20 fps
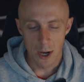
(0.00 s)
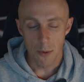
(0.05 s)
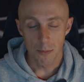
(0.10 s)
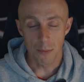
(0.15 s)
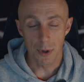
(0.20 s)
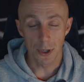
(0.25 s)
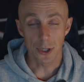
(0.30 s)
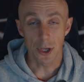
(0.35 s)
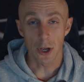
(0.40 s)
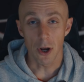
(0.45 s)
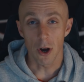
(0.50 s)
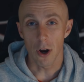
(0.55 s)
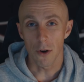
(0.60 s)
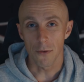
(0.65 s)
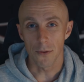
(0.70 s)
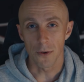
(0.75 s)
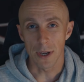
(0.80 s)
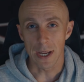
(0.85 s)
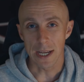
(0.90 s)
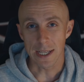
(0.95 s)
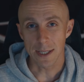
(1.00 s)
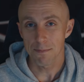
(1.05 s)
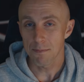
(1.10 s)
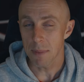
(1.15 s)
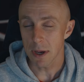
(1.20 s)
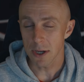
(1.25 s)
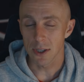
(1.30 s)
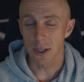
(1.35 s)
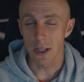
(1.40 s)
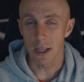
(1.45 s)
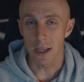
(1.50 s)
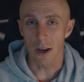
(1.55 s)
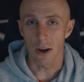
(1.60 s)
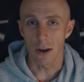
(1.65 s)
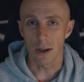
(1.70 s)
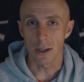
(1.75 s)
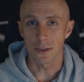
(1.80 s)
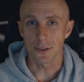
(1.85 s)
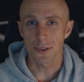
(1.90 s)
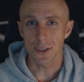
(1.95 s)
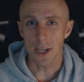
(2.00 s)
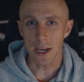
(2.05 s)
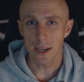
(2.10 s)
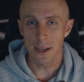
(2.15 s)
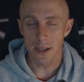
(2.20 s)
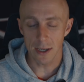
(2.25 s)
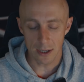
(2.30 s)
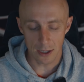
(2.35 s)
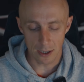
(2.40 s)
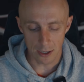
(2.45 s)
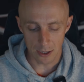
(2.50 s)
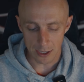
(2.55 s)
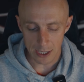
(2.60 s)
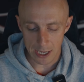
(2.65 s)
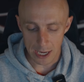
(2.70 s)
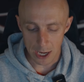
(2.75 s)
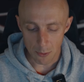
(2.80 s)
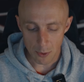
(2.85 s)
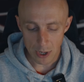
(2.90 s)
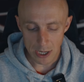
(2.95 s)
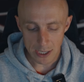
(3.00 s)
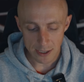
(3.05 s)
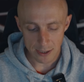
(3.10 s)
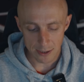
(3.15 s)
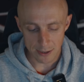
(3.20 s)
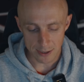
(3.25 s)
pretty often, especially on technical areas.